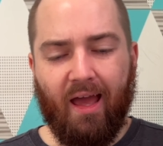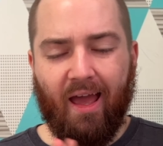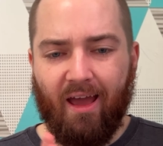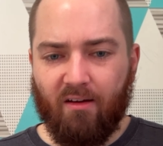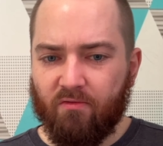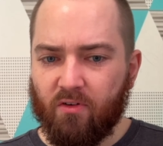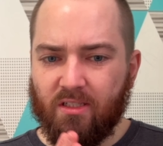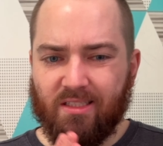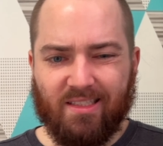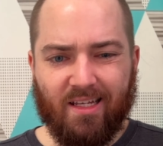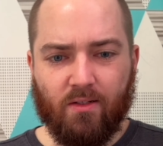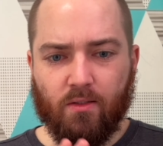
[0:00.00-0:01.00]
every
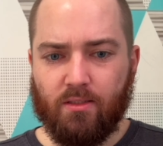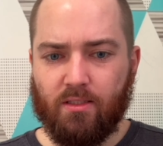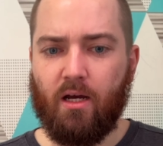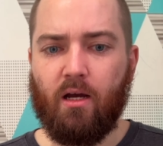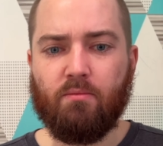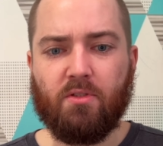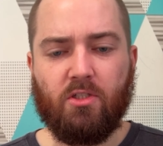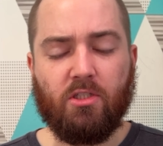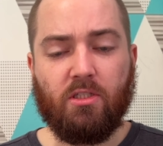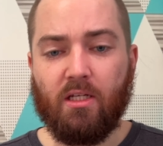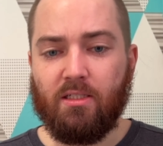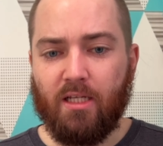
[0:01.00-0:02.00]
single time. So
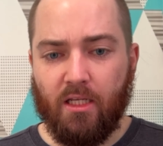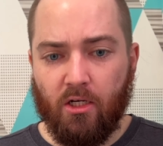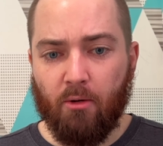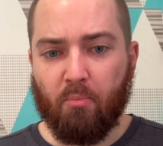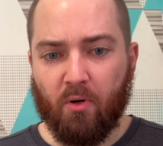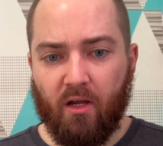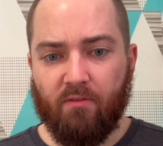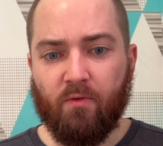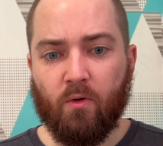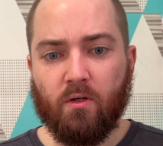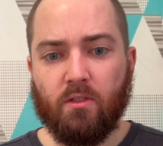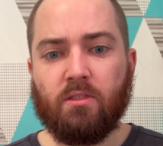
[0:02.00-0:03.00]
just continue to pray
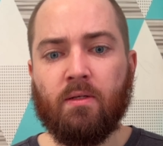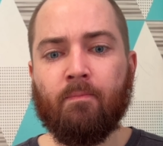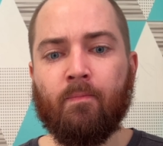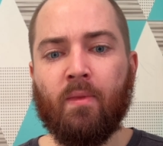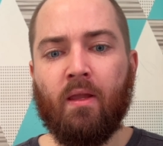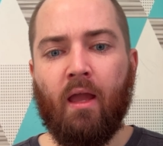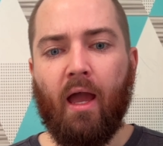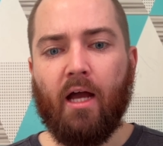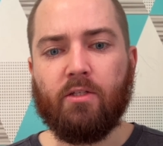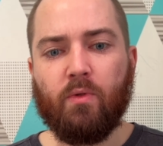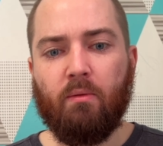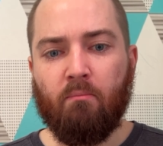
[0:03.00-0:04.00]
for us
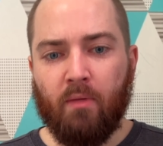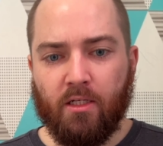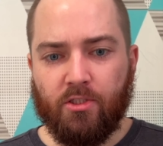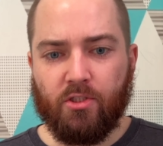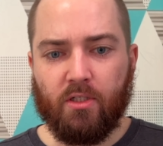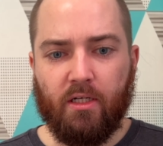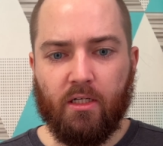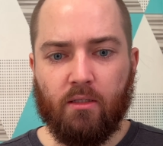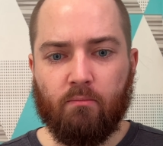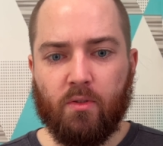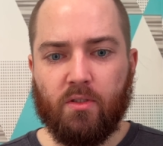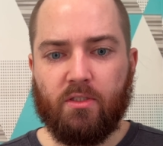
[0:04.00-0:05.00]
as we minister here
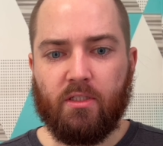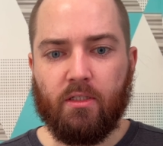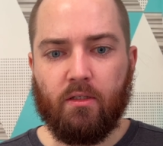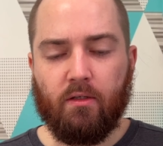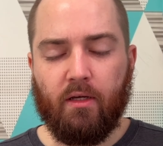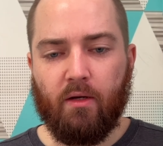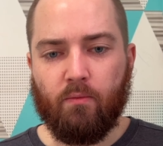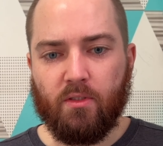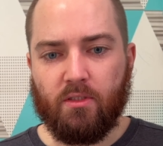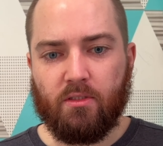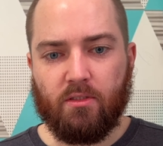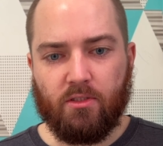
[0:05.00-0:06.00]
in Brazil. It
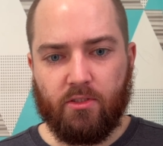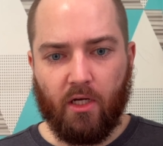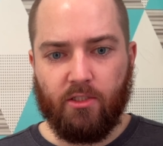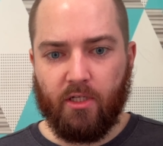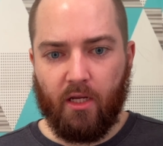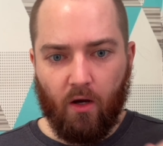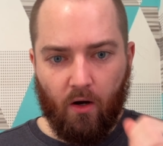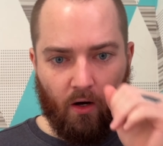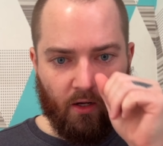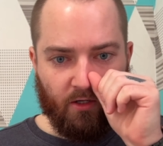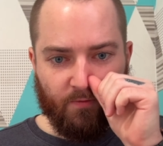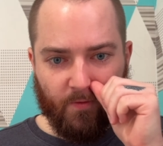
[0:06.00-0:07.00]
was such a
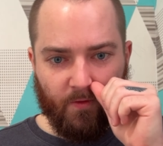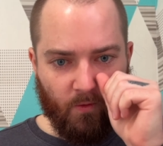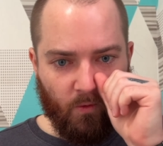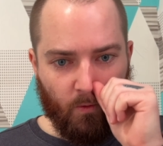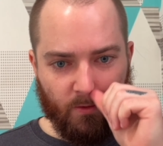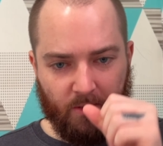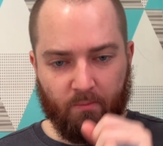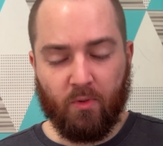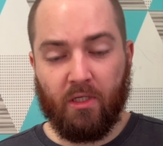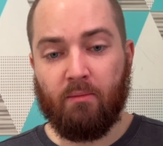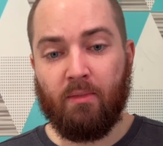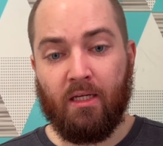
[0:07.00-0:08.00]
honor for the Lord to
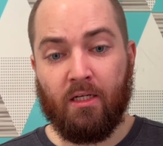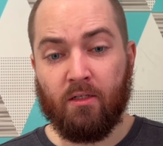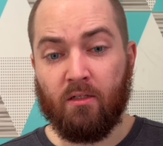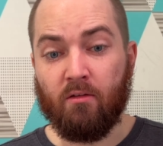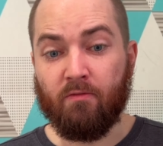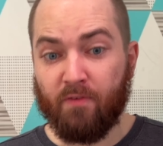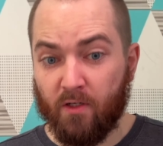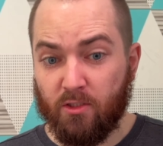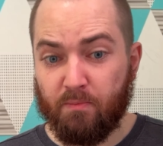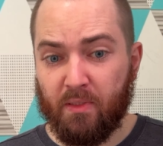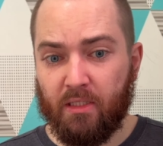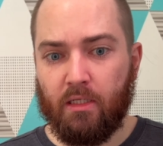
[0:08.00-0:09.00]
bring me here in the
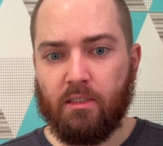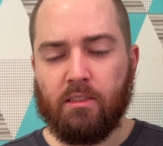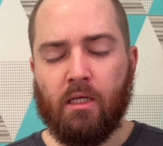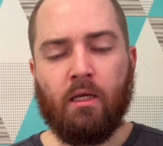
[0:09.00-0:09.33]
first place.